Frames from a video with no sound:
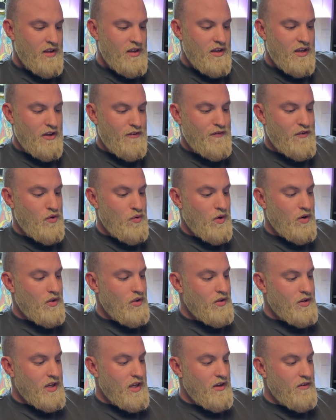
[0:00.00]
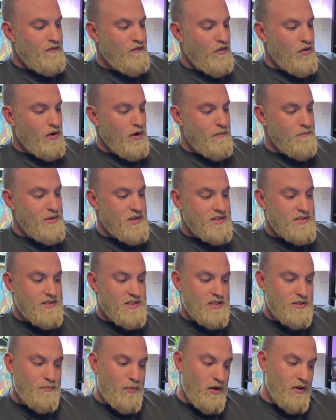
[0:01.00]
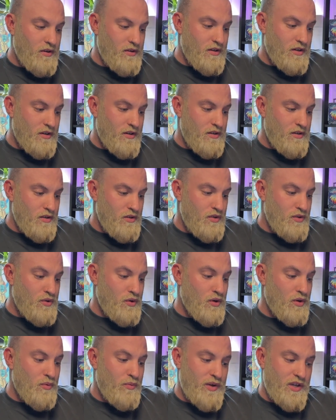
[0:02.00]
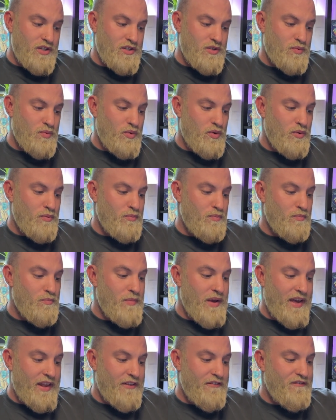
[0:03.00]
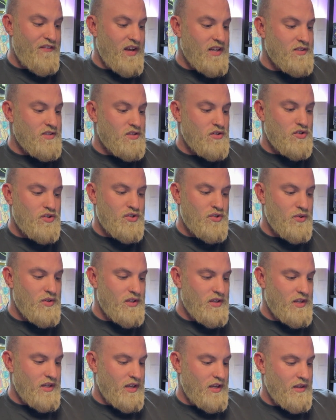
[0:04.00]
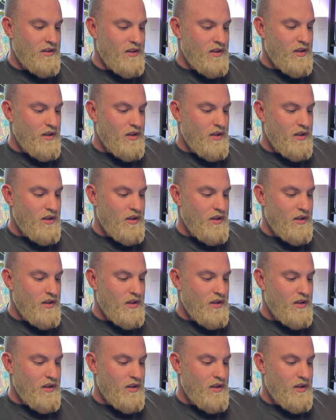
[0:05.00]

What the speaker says: If you are looking for a business partner, your wish will manifest shortly.